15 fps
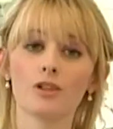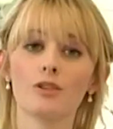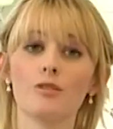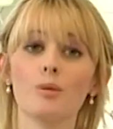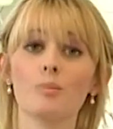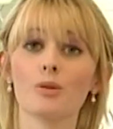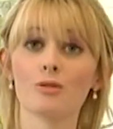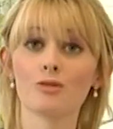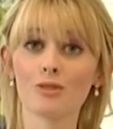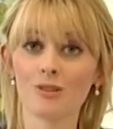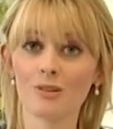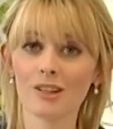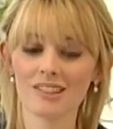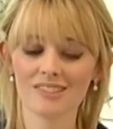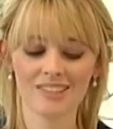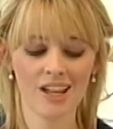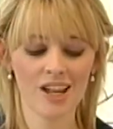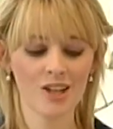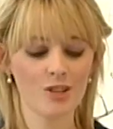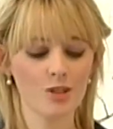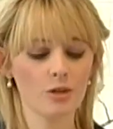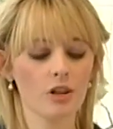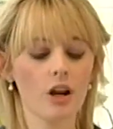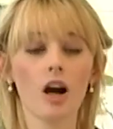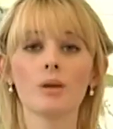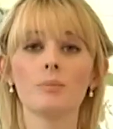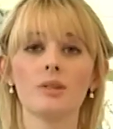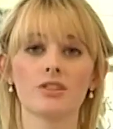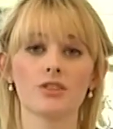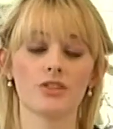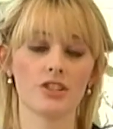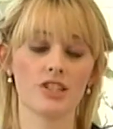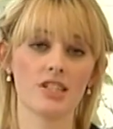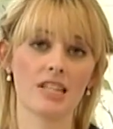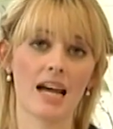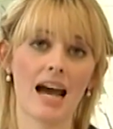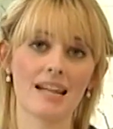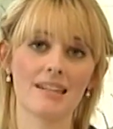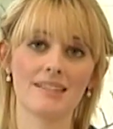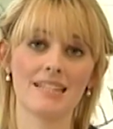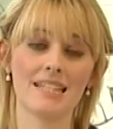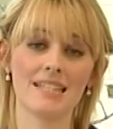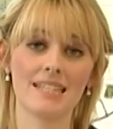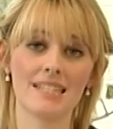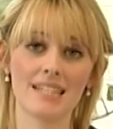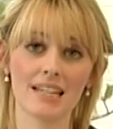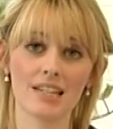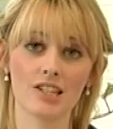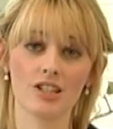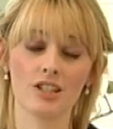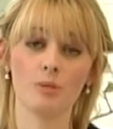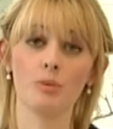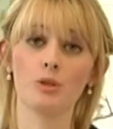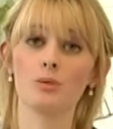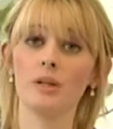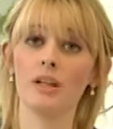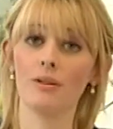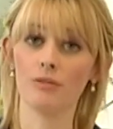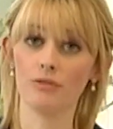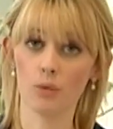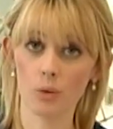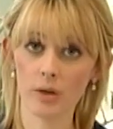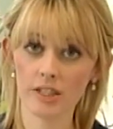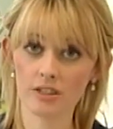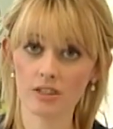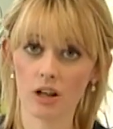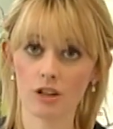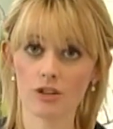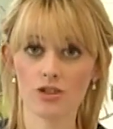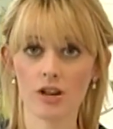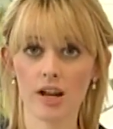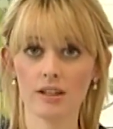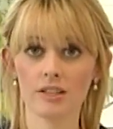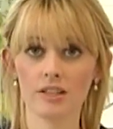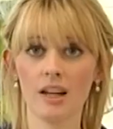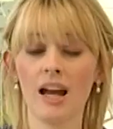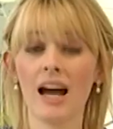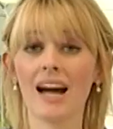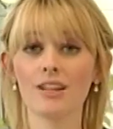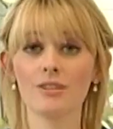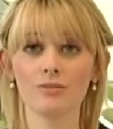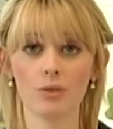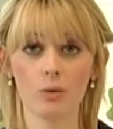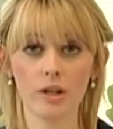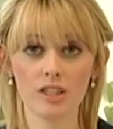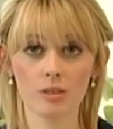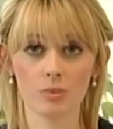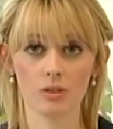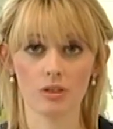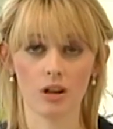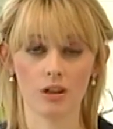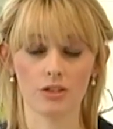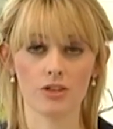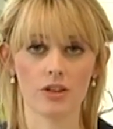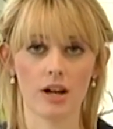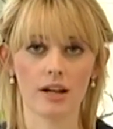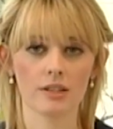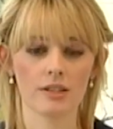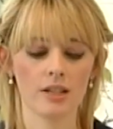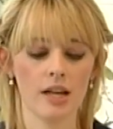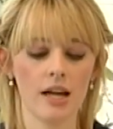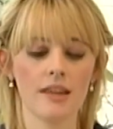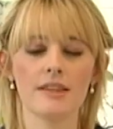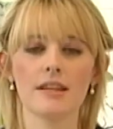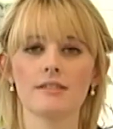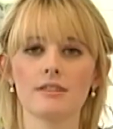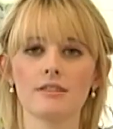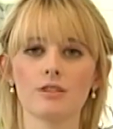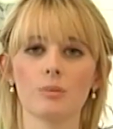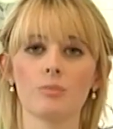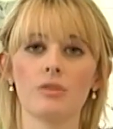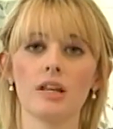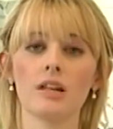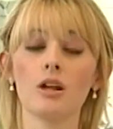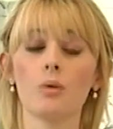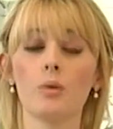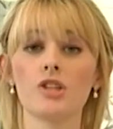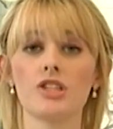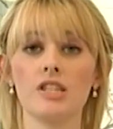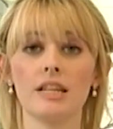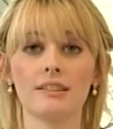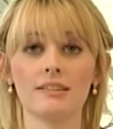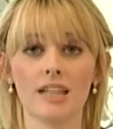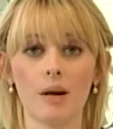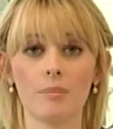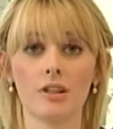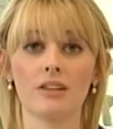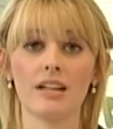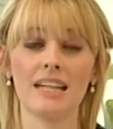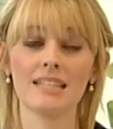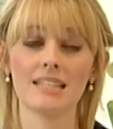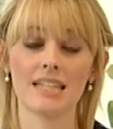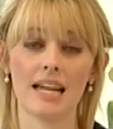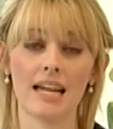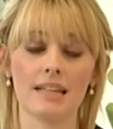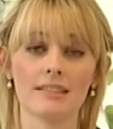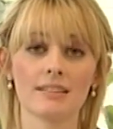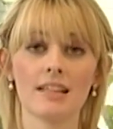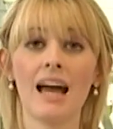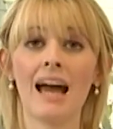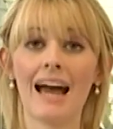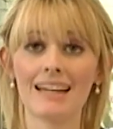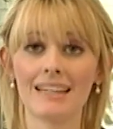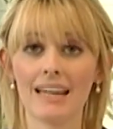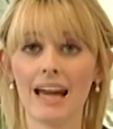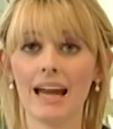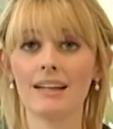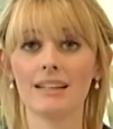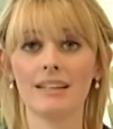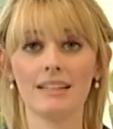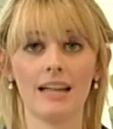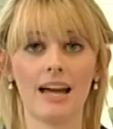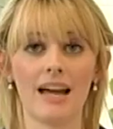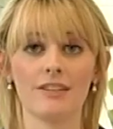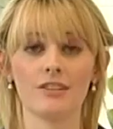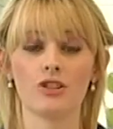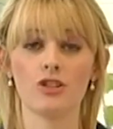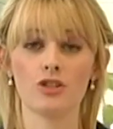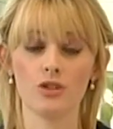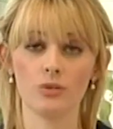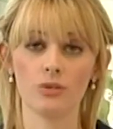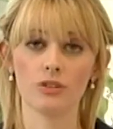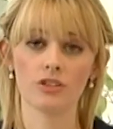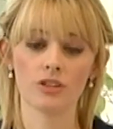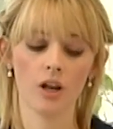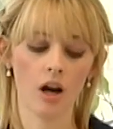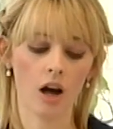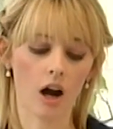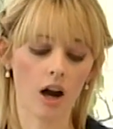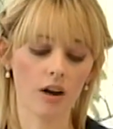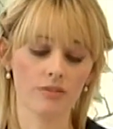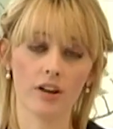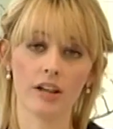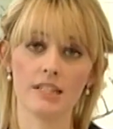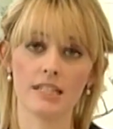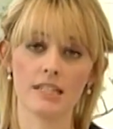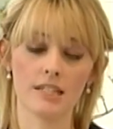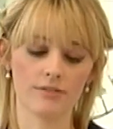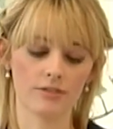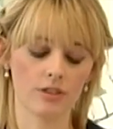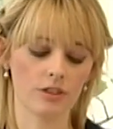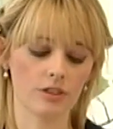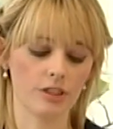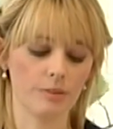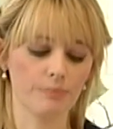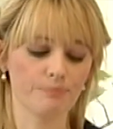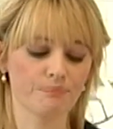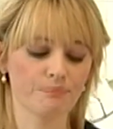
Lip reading: Number 4, do not misunderstand the distinction between a void contract and a voidable contract. This is something which the examiner indicates again and again students are finding difficulty.